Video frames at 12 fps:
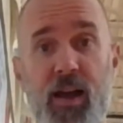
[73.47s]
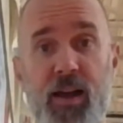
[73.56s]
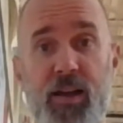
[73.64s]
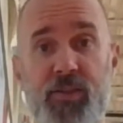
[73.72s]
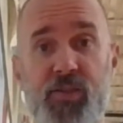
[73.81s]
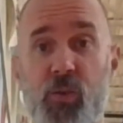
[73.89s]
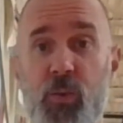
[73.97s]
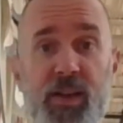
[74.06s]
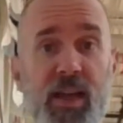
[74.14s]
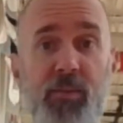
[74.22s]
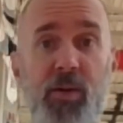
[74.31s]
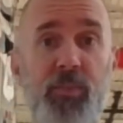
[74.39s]
So we
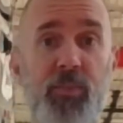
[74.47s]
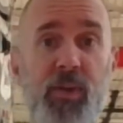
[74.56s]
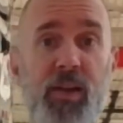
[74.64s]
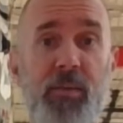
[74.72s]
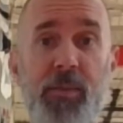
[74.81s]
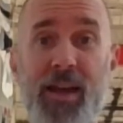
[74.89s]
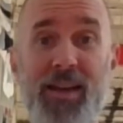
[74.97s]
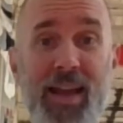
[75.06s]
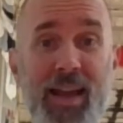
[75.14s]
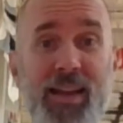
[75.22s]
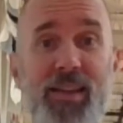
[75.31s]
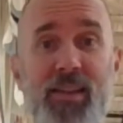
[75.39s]
came up and made
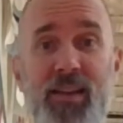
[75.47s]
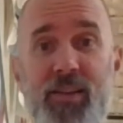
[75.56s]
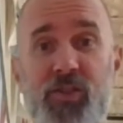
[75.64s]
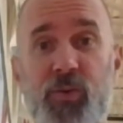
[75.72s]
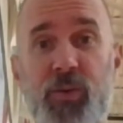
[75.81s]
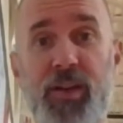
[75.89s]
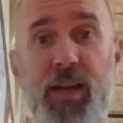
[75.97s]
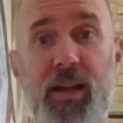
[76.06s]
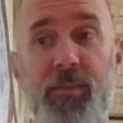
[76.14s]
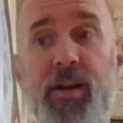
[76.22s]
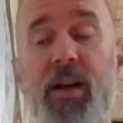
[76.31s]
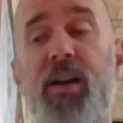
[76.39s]
anything into a
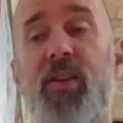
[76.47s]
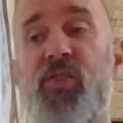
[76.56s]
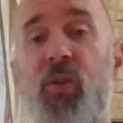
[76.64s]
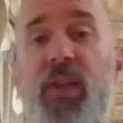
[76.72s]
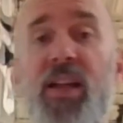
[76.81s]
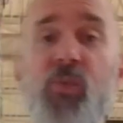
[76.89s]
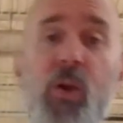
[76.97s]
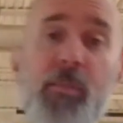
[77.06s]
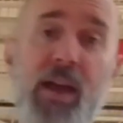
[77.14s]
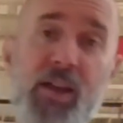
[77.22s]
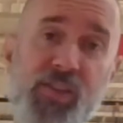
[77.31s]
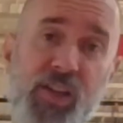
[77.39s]
game. So that's what I'm
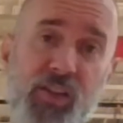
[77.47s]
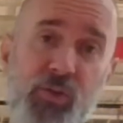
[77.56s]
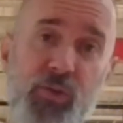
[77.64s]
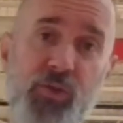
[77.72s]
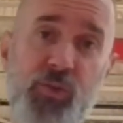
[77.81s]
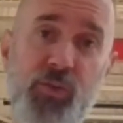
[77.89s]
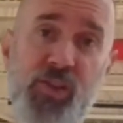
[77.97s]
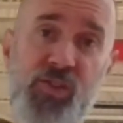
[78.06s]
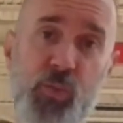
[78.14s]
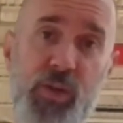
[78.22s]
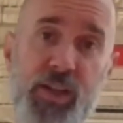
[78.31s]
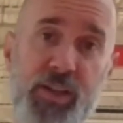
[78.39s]
asking you to do this
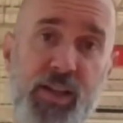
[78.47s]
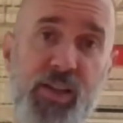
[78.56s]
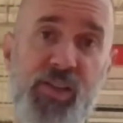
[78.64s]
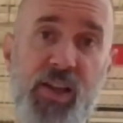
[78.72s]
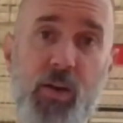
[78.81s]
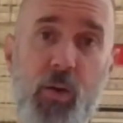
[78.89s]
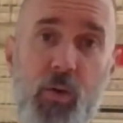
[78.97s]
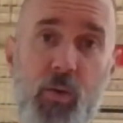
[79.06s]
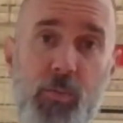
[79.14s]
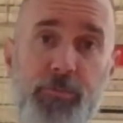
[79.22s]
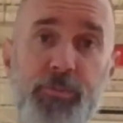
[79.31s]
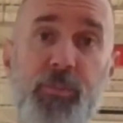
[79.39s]
week is at
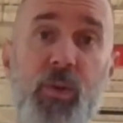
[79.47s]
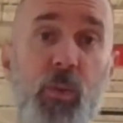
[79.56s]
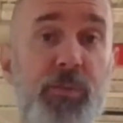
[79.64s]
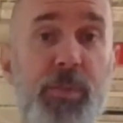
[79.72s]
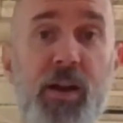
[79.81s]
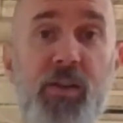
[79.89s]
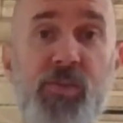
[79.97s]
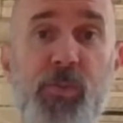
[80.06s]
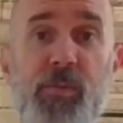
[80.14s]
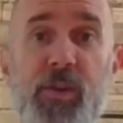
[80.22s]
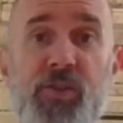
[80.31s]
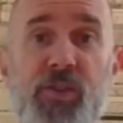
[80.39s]
home with parents'
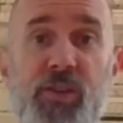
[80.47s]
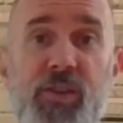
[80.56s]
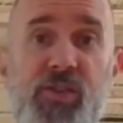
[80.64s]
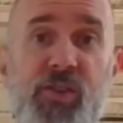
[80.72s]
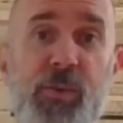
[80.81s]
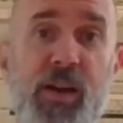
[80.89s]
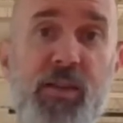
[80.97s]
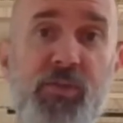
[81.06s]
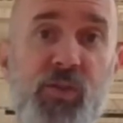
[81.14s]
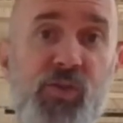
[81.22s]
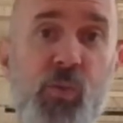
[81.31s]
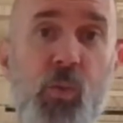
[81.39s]
permission, because you might have to
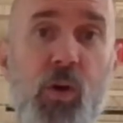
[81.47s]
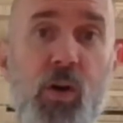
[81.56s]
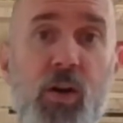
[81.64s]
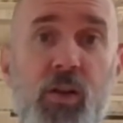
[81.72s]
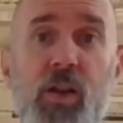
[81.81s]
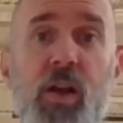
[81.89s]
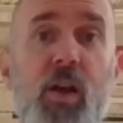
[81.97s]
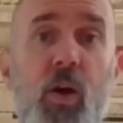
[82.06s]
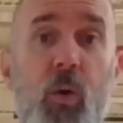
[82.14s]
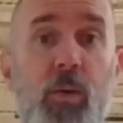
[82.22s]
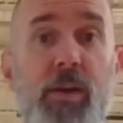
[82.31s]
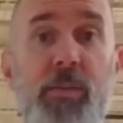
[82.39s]
use a wall,
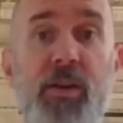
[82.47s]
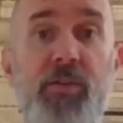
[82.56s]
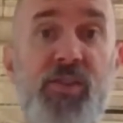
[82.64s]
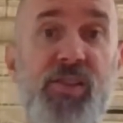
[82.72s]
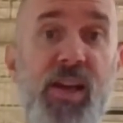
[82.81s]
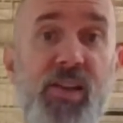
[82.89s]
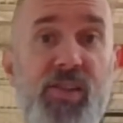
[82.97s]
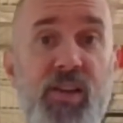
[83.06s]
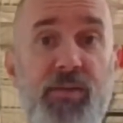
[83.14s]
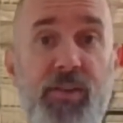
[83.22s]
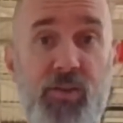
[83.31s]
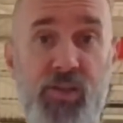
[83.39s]
or maybe if it's nice
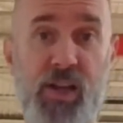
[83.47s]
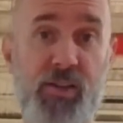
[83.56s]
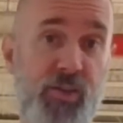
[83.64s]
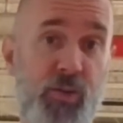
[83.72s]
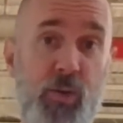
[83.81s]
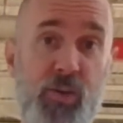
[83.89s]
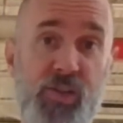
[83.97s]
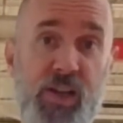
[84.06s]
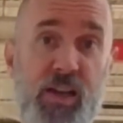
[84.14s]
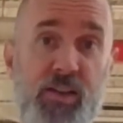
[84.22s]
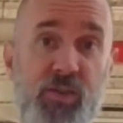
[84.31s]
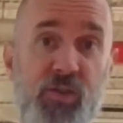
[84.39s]
enough outside, you can go outside
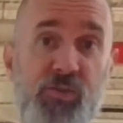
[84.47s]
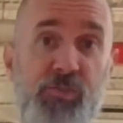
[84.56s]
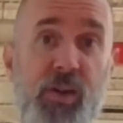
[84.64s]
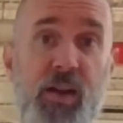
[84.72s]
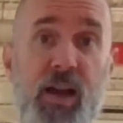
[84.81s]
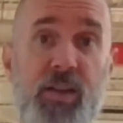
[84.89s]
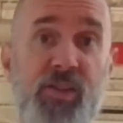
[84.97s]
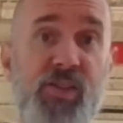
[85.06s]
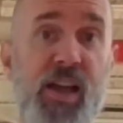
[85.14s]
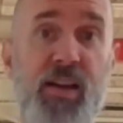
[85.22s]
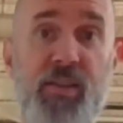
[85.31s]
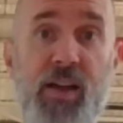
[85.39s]
and use the
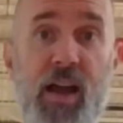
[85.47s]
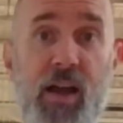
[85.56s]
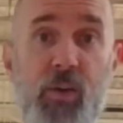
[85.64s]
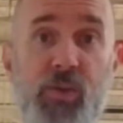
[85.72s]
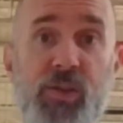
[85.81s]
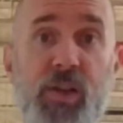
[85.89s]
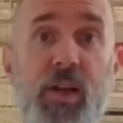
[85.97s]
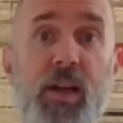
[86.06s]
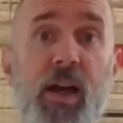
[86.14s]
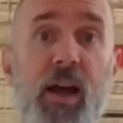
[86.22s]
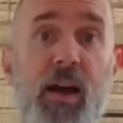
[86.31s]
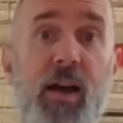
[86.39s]
side of the house.
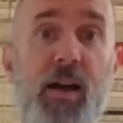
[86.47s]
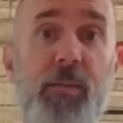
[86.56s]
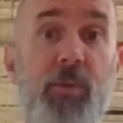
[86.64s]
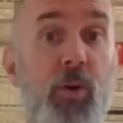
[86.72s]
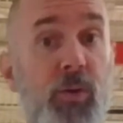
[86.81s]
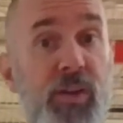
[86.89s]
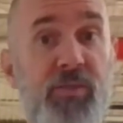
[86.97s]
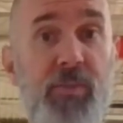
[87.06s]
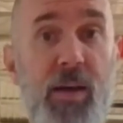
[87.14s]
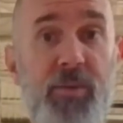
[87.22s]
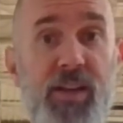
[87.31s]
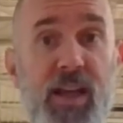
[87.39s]
But only if
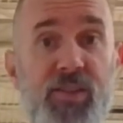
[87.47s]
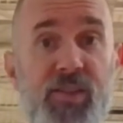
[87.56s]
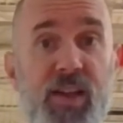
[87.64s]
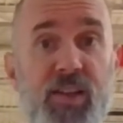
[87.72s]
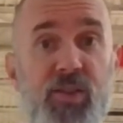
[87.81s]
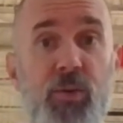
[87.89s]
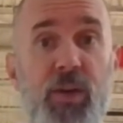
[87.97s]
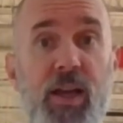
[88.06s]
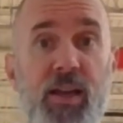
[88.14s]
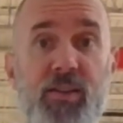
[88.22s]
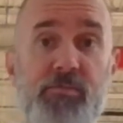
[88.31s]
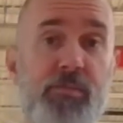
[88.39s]
mom and dad say it's
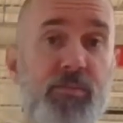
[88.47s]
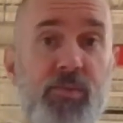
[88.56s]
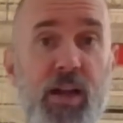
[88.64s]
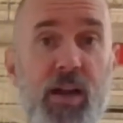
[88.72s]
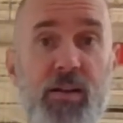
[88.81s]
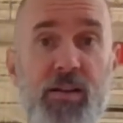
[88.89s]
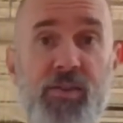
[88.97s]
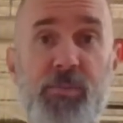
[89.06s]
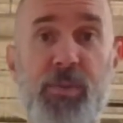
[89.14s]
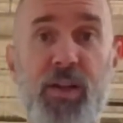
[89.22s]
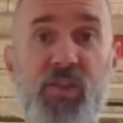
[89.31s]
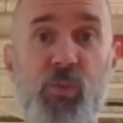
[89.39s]
okay. Kind of
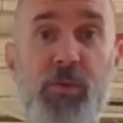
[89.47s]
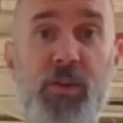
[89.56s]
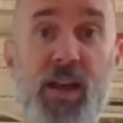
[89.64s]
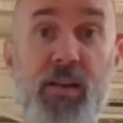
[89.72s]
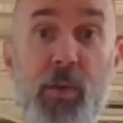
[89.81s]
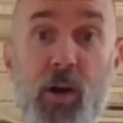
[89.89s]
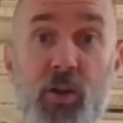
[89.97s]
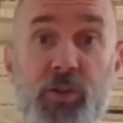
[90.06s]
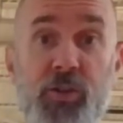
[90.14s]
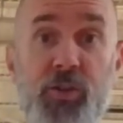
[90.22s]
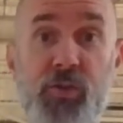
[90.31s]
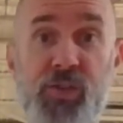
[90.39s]
depends what kind of ball
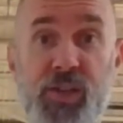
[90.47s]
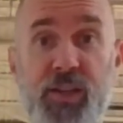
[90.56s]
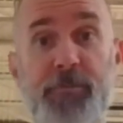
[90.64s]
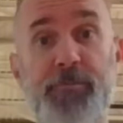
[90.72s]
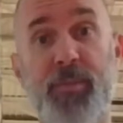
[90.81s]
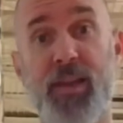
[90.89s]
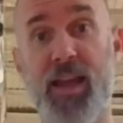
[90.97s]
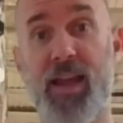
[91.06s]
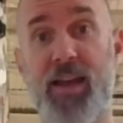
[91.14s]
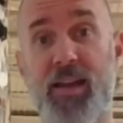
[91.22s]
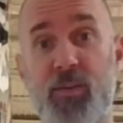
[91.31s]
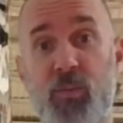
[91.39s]
you're using
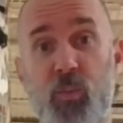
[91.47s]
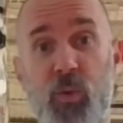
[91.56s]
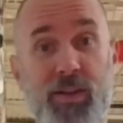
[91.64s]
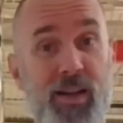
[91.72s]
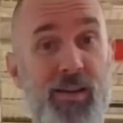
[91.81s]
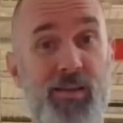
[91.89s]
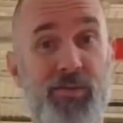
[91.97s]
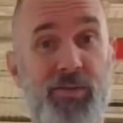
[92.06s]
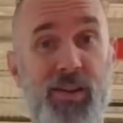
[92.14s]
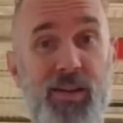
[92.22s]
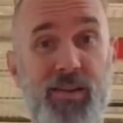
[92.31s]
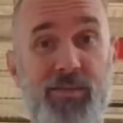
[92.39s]
and what kind of,
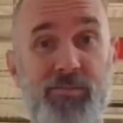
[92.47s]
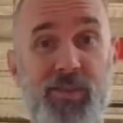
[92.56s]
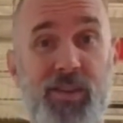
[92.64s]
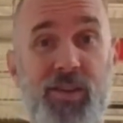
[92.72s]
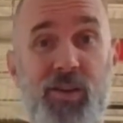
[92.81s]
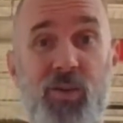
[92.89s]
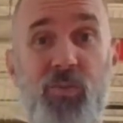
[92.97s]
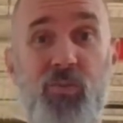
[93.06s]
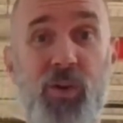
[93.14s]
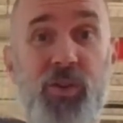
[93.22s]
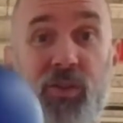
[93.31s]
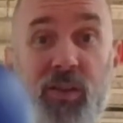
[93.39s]

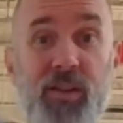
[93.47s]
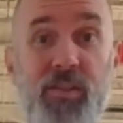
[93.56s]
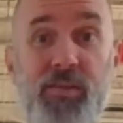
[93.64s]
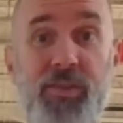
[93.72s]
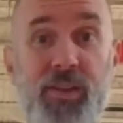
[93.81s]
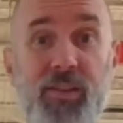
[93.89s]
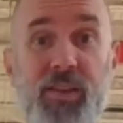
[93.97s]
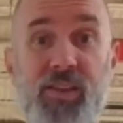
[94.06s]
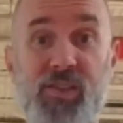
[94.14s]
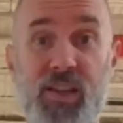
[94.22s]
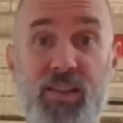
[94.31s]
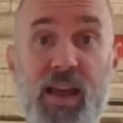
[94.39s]
where you live and things
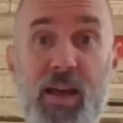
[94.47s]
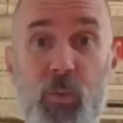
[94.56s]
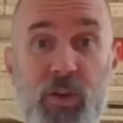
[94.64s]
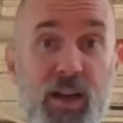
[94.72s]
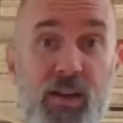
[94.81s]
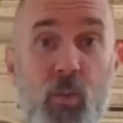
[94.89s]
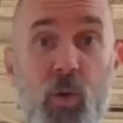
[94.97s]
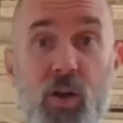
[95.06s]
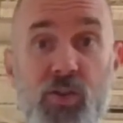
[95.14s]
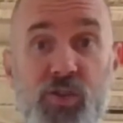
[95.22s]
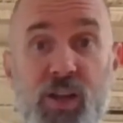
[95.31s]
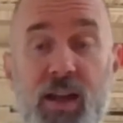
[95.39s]
like that, what kind of
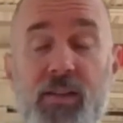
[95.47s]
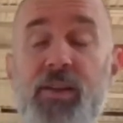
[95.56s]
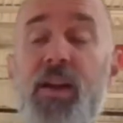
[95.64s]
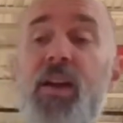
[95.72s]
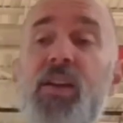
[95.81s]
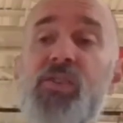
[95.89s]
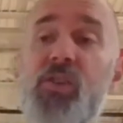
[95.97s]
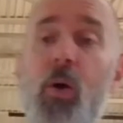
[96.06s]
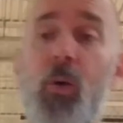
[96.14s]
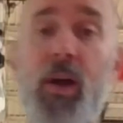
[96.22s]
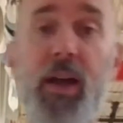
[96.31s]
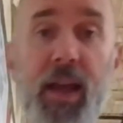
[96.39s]
walls you have.
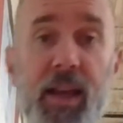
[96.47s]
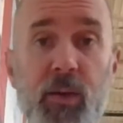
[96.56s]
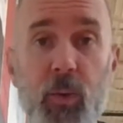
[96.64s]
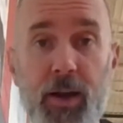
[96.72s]
So anyway,